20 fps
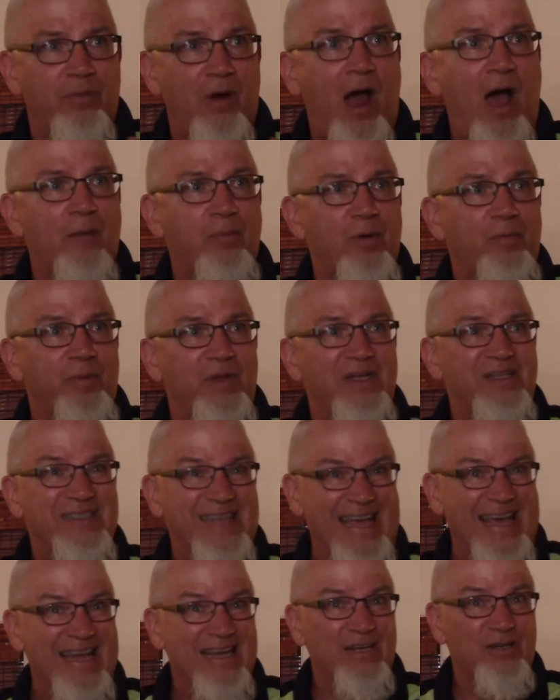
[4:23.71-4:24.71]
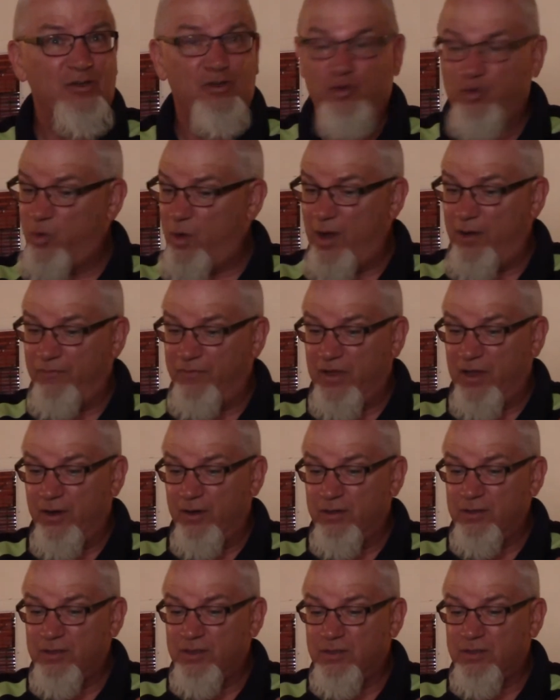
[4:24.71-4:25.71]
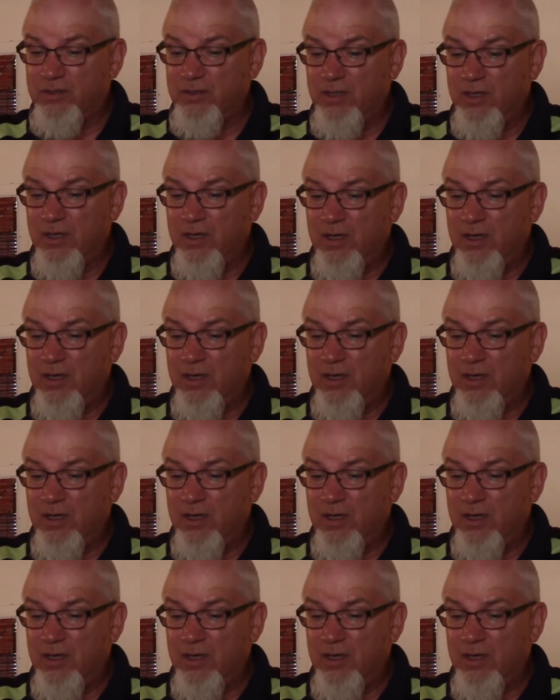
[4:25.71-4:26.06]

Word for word: probably 10, 12 years